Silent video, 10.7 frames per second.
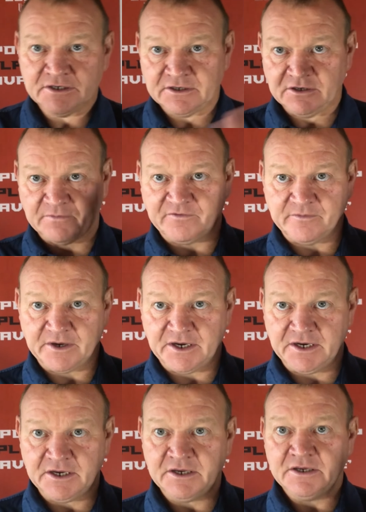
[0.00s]
not for
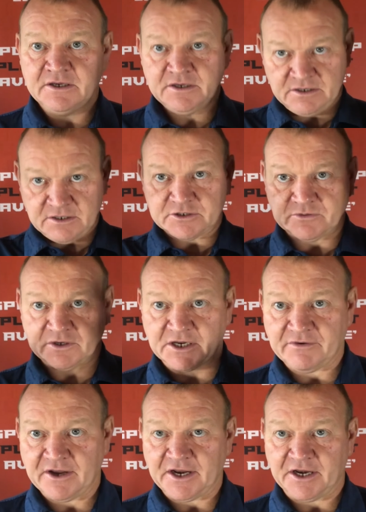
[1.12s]
me, it's one of the
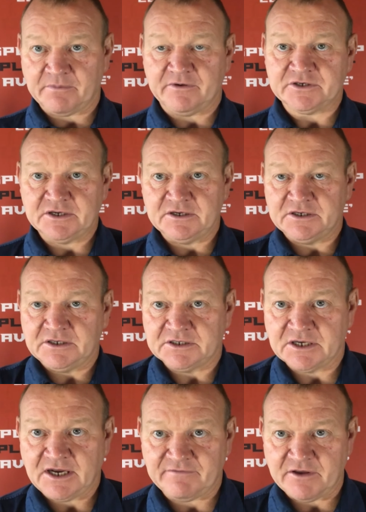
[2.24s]
guys at Anapon. He's a,
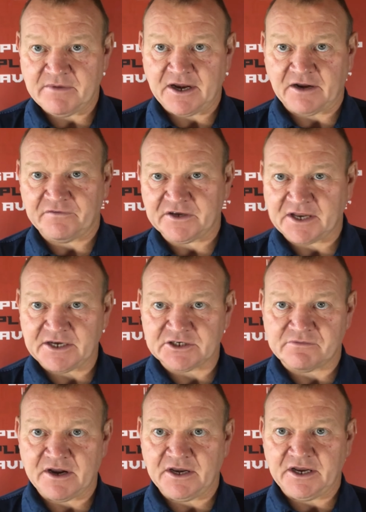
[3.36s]
lovely man. I think Dan's
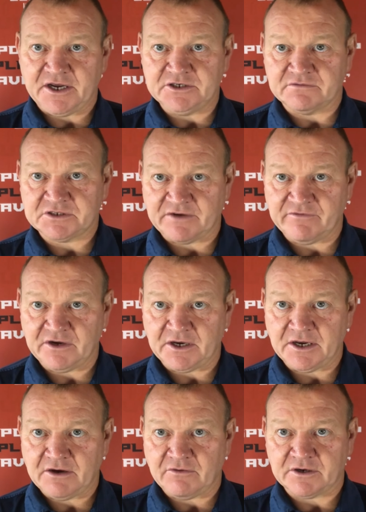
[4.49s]
around the age of 70
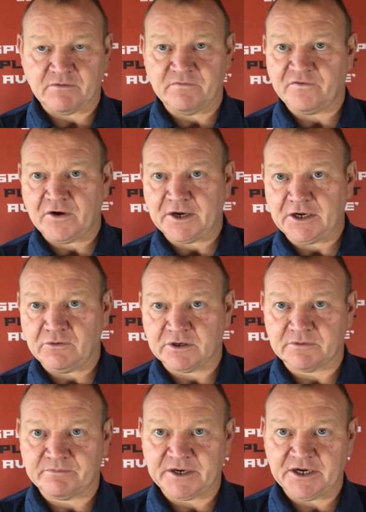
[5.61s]
now. I couldn't find any
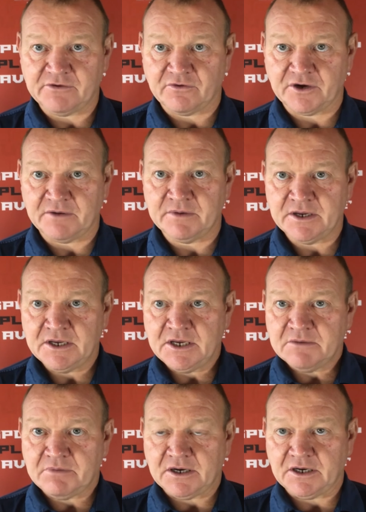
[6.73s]
Wikipedia on him. But